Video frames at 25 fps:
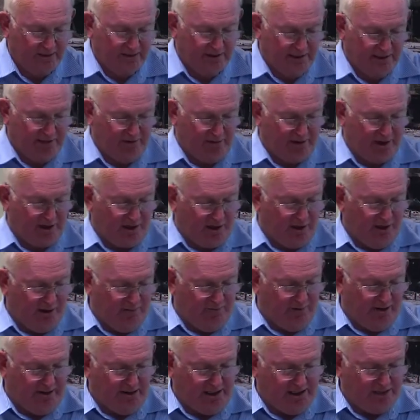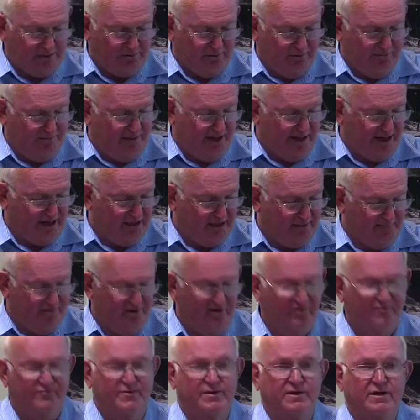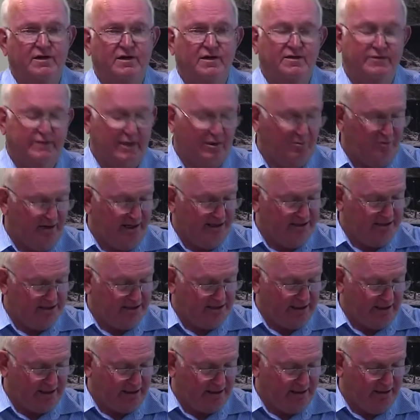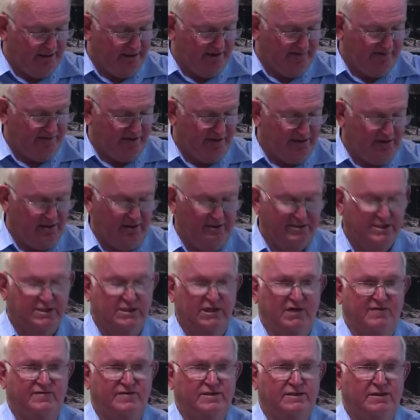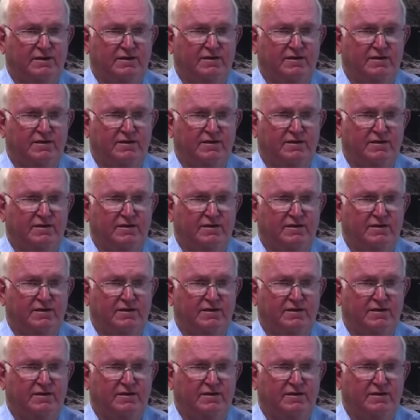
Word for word: the Illawarra coal miners were part of the movement that won sick leave and long service